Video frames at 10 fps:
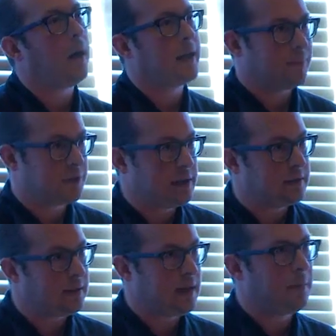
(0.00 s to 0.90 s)
I have seen
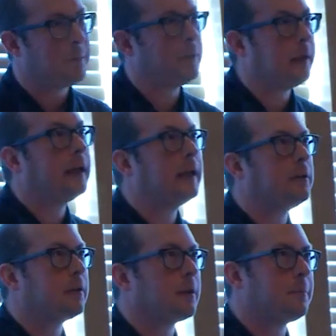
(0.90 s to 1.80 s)
that happening
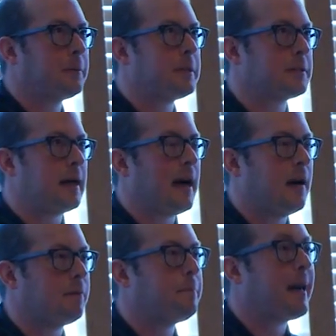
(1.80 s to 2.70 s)
in the companies that
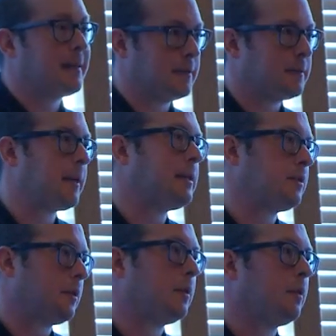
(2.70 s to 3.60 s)
have better
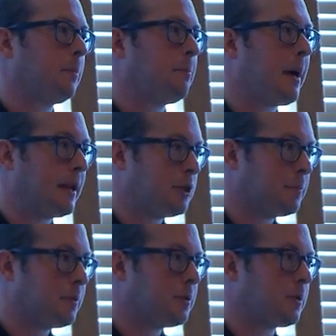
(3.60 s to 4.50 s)
data
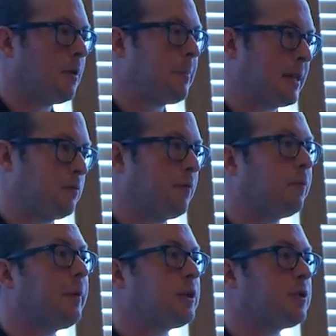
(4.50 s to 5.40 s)
management and better
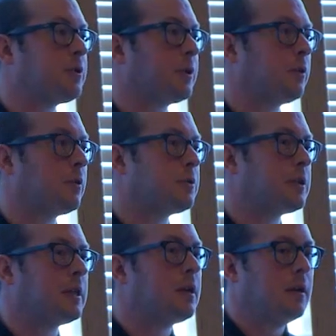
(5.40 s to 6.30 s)
information
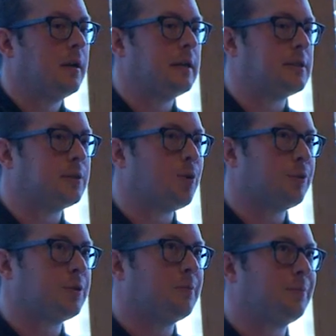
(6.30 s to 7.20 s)
security. It is
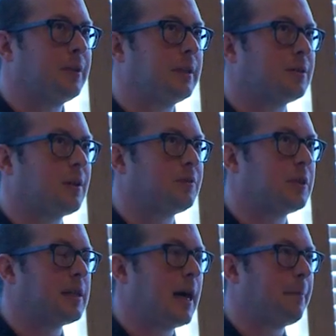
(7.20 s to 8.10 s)
not something that I've
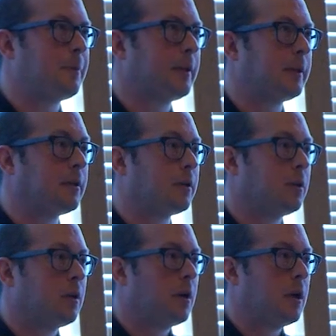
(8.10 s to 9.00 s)
seen happening
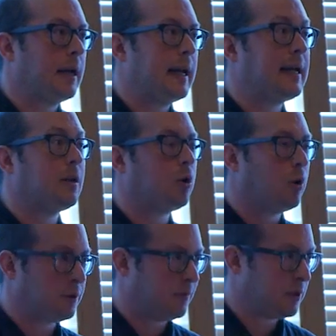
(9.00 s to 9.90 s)
in a
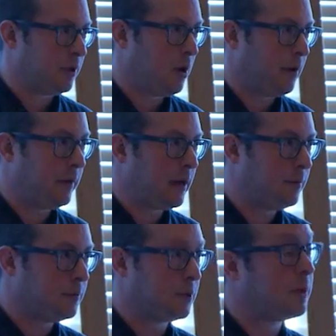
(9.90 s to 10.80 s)
lot of scenarios.